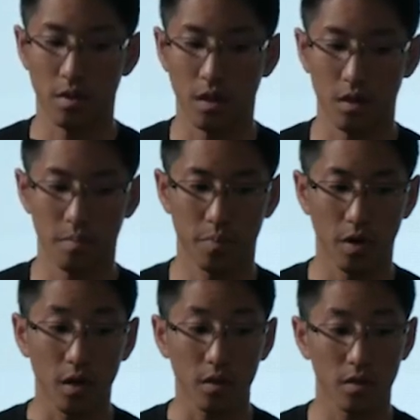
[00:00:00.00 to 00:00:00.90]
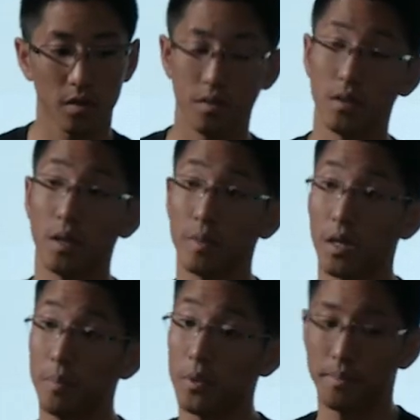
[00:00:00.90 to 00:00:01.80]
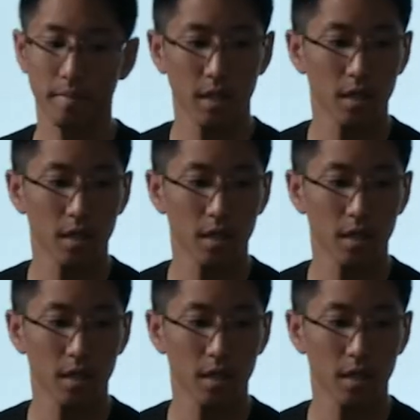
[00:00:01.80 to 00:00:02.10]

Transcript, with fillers: uh, Prague, to name a couple.